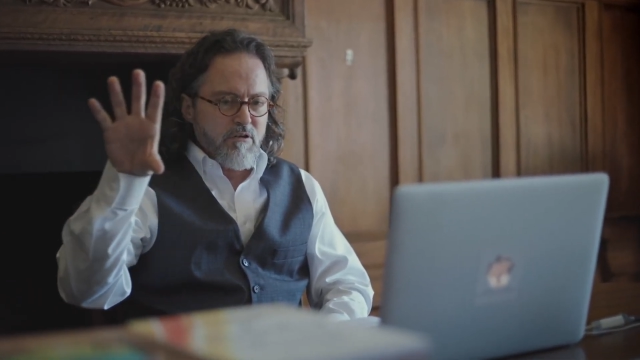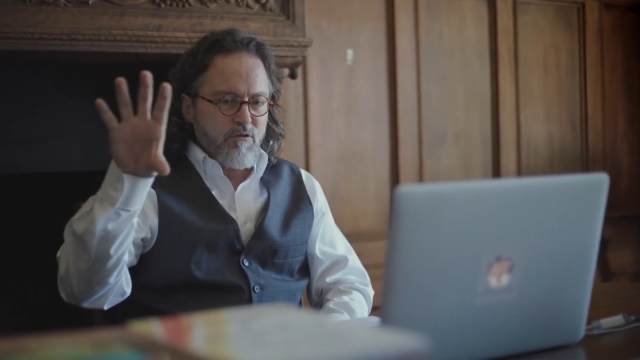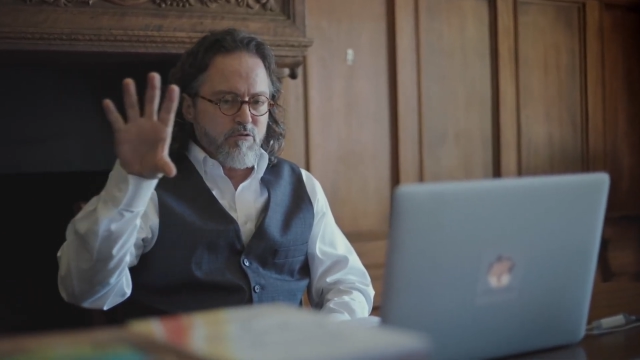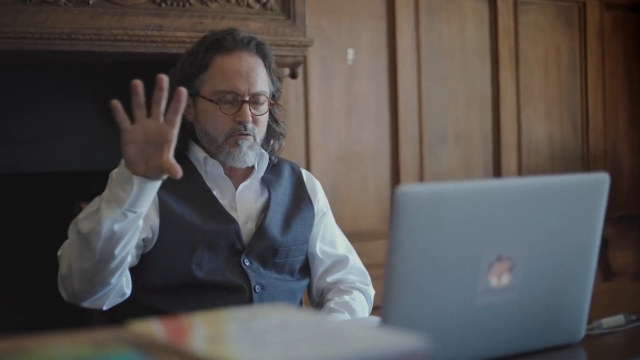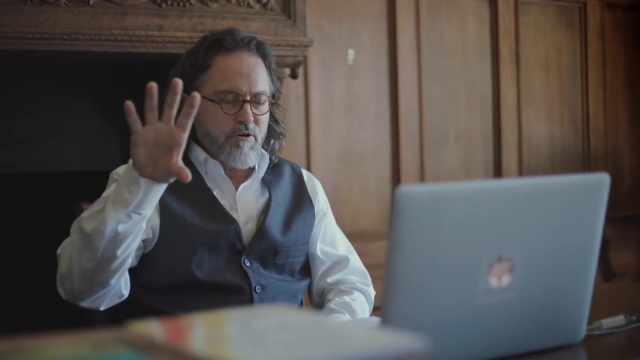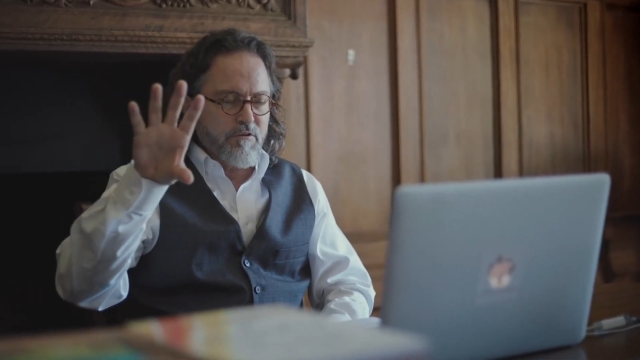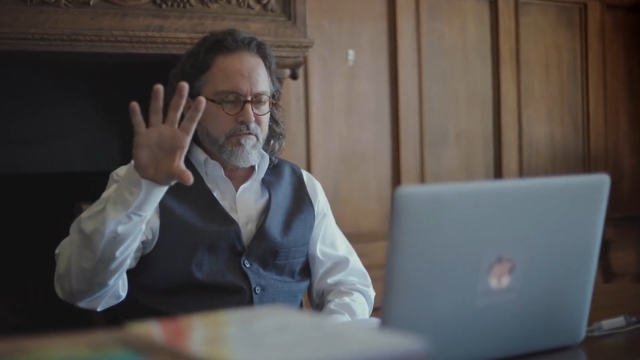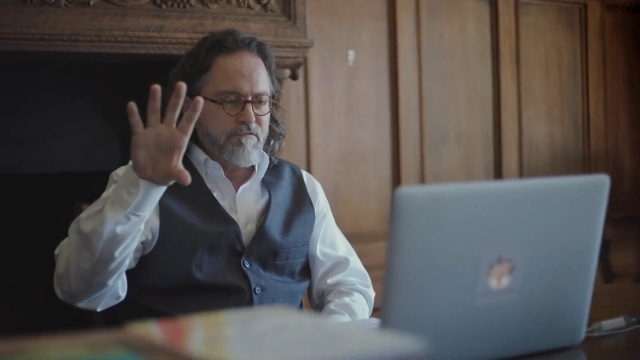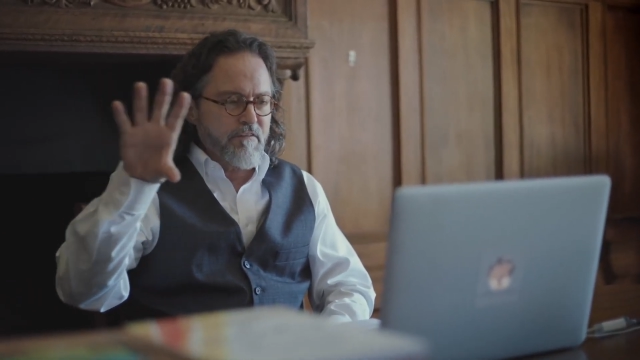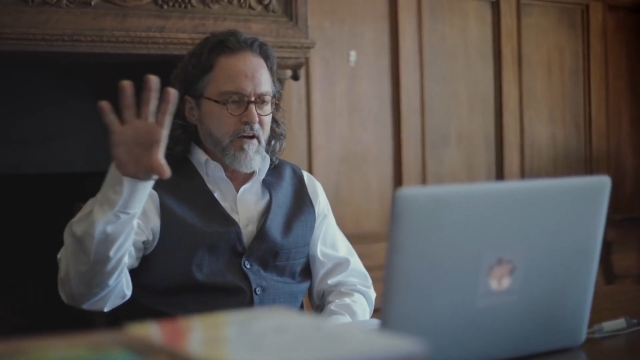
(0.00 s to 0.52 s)

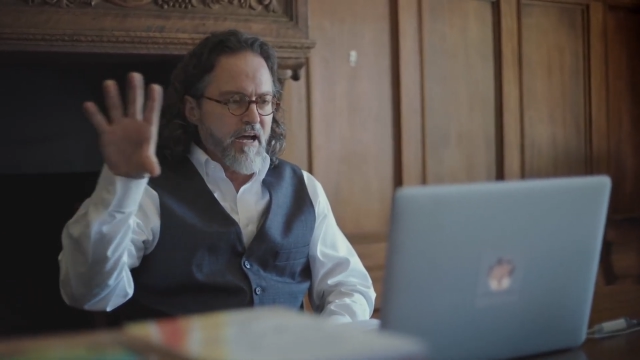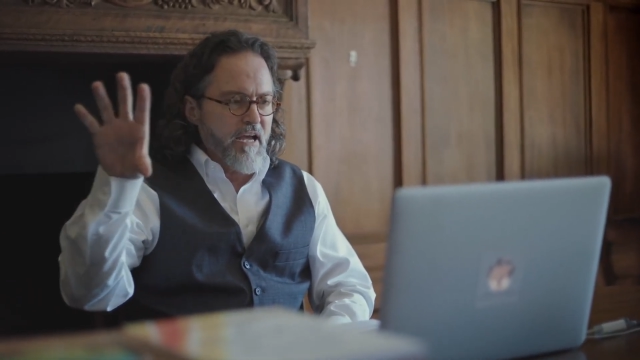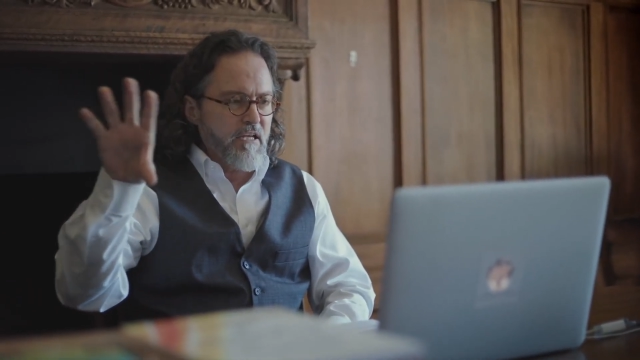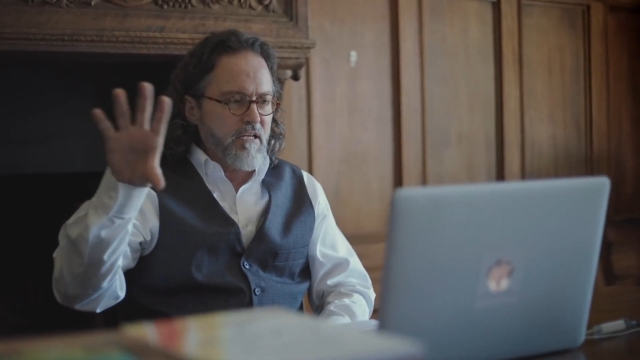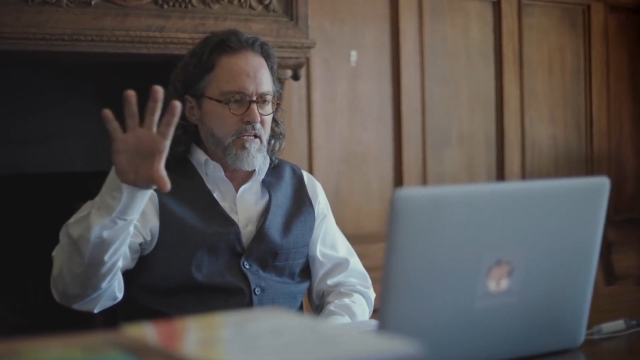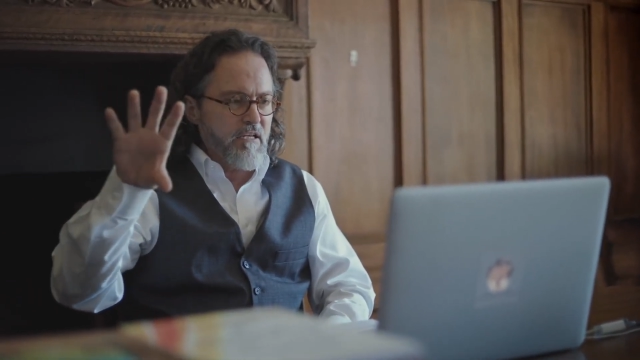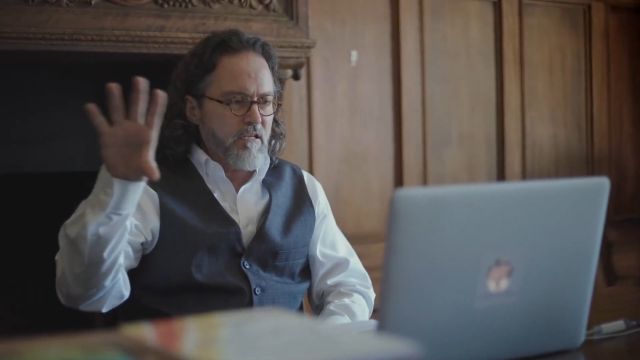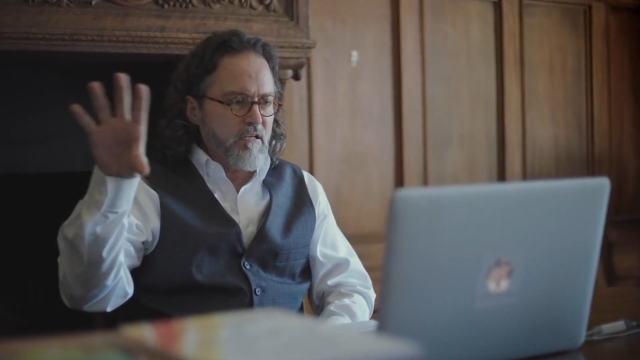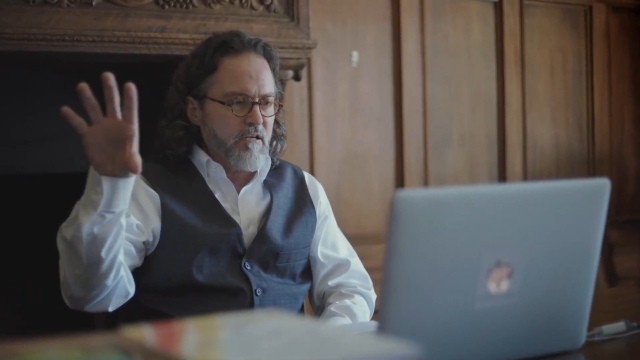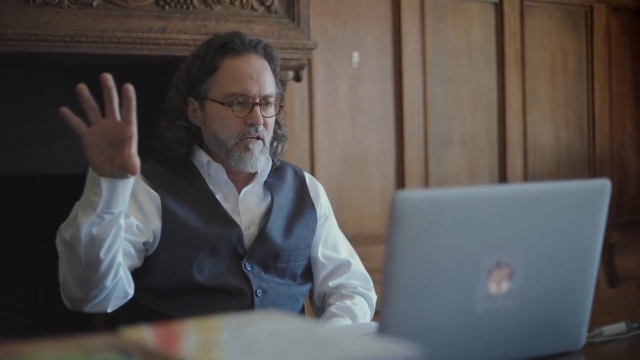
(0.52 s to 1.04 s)

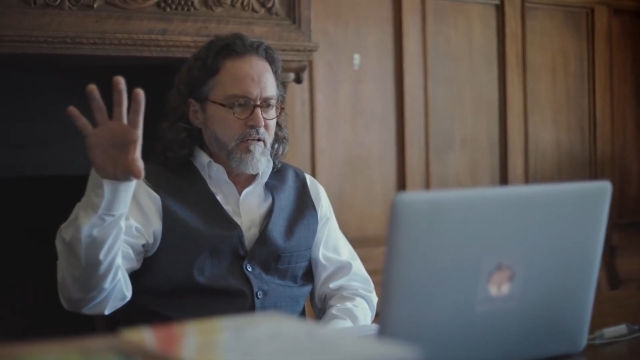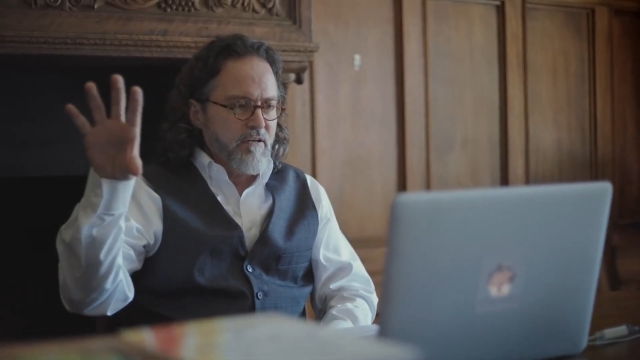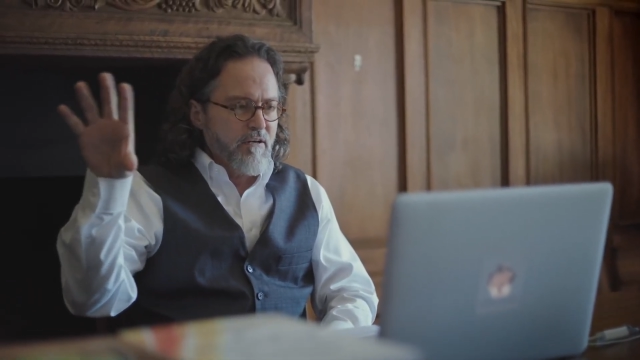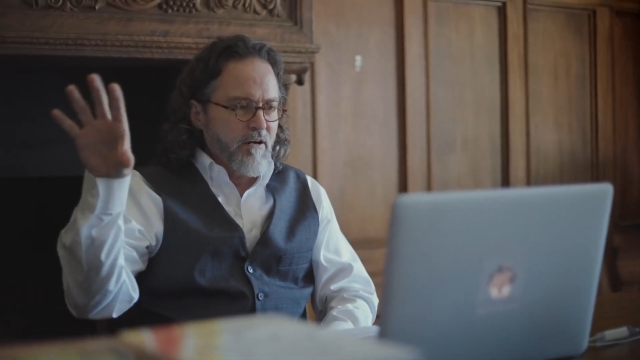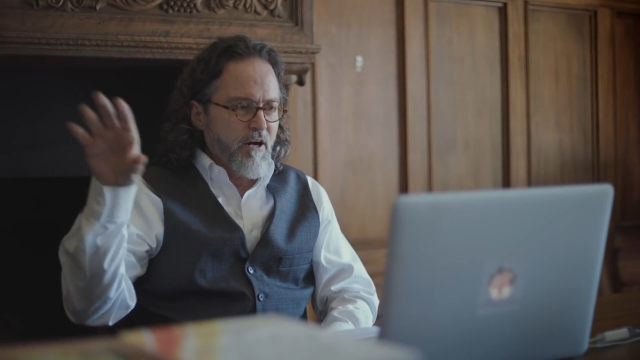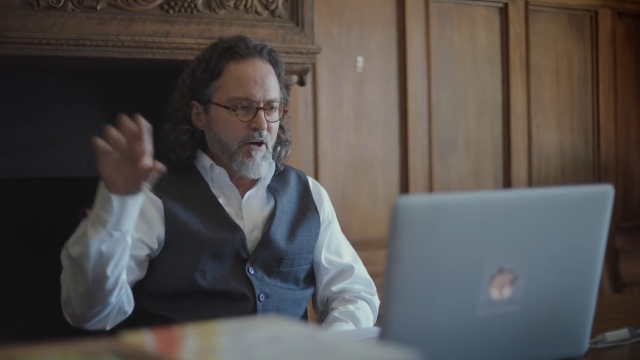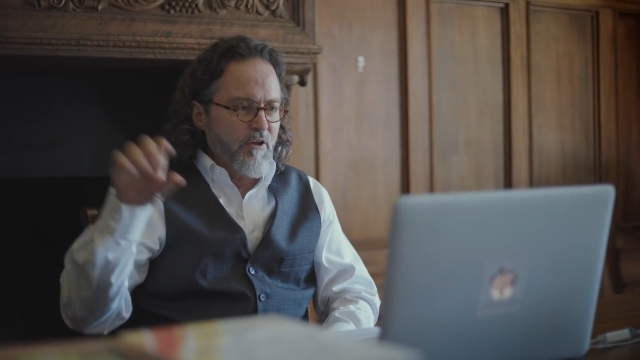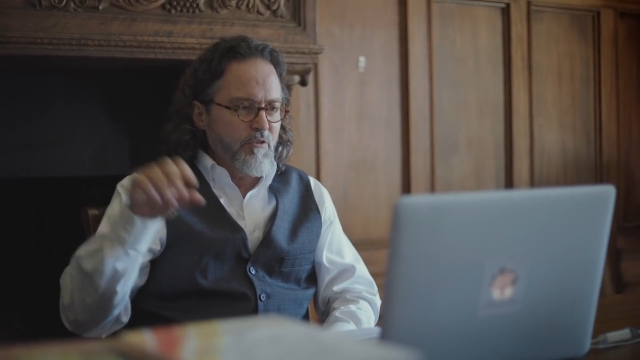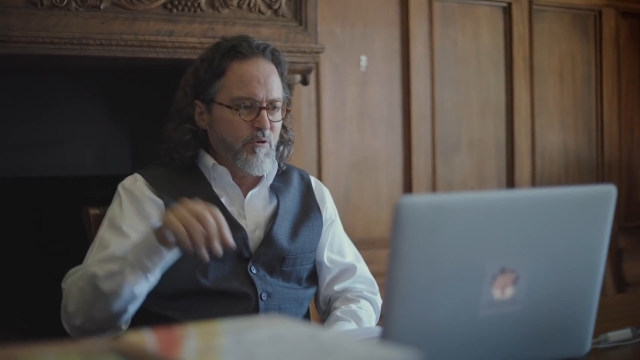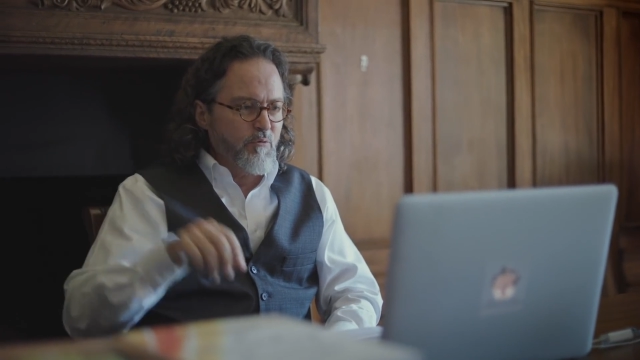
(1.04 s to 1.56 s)
graffiti
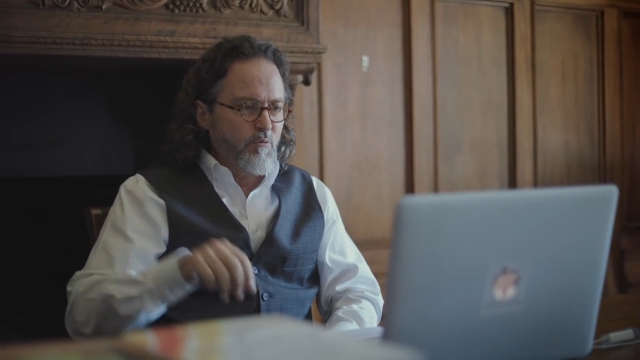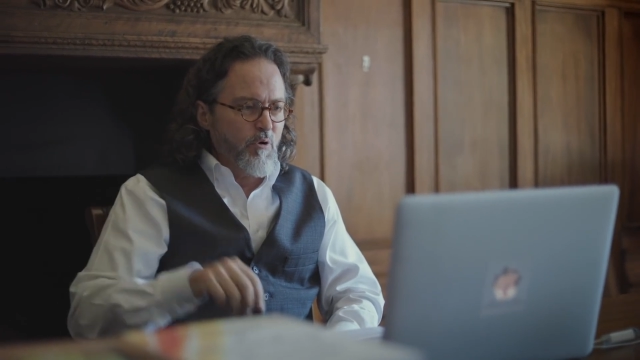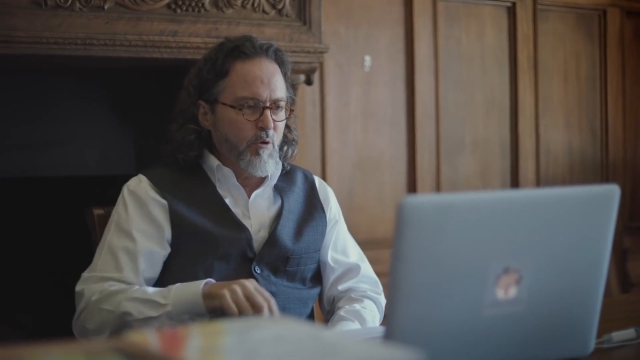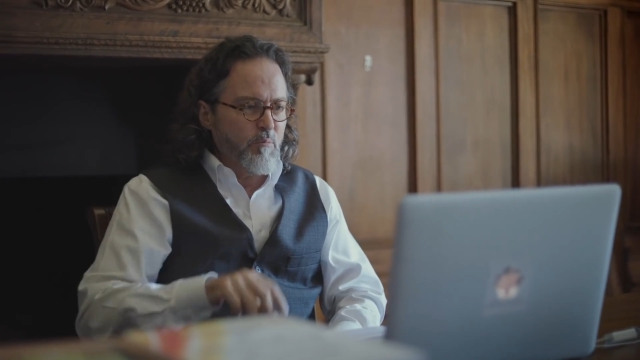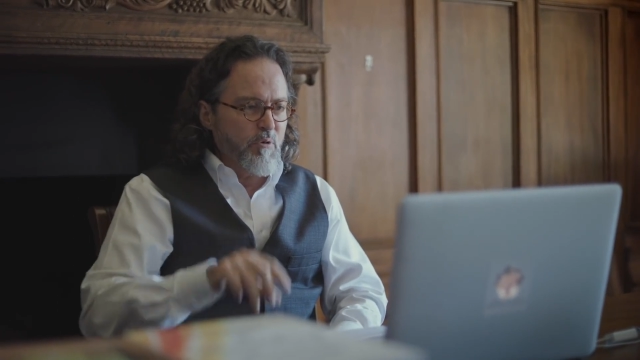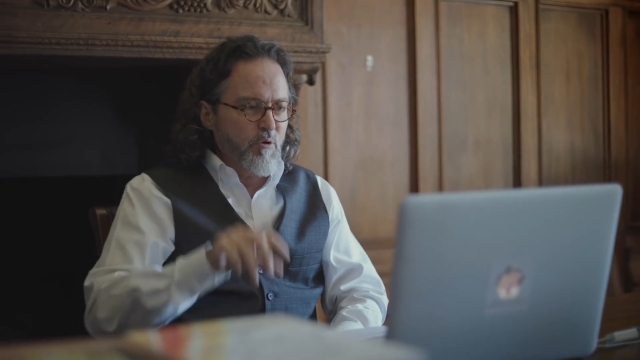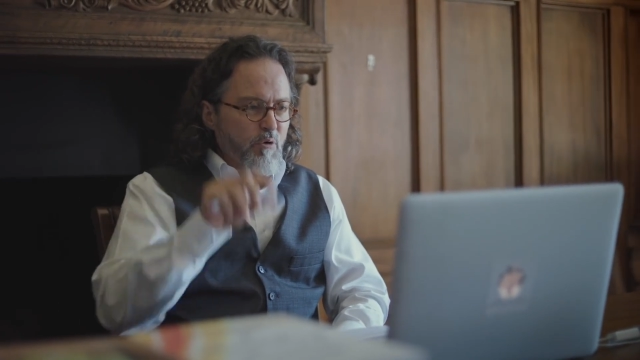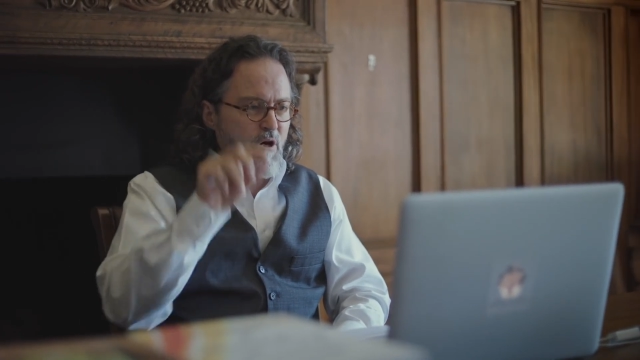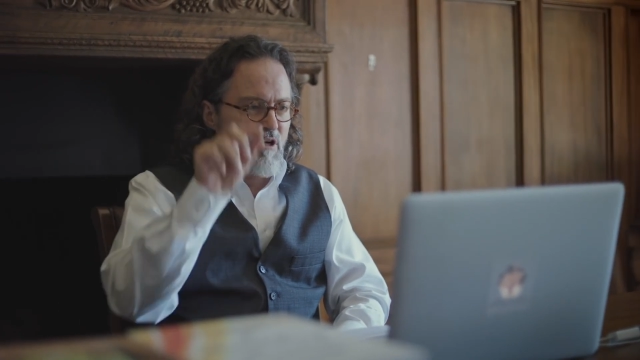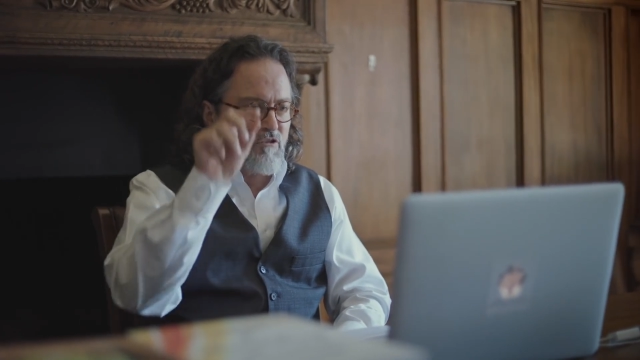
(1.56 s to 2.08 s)
on the
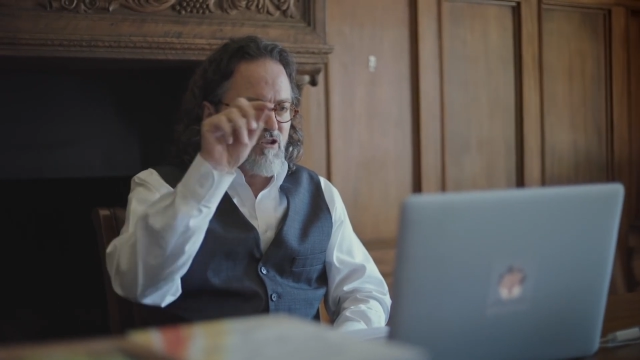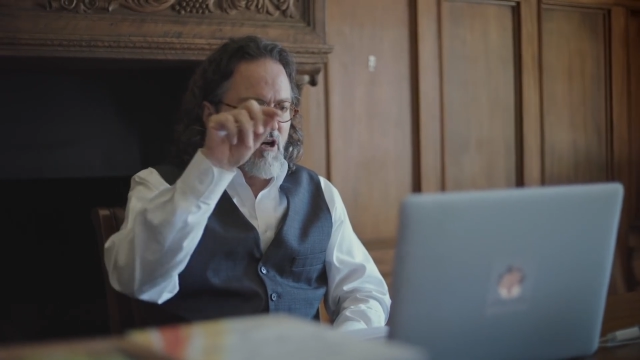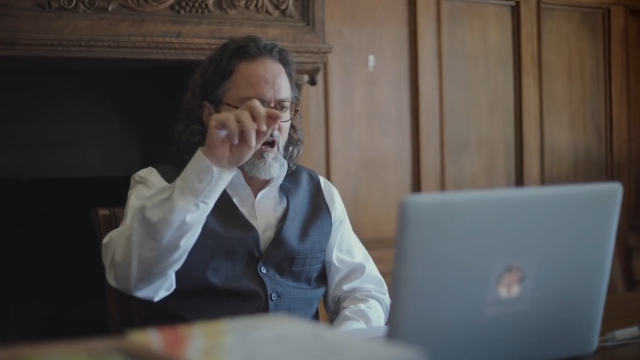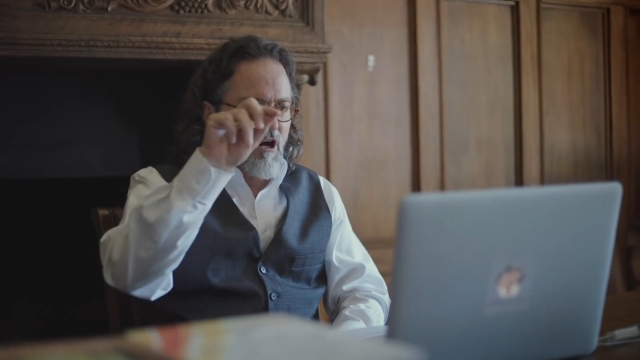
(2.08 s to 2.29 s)
Roman walls,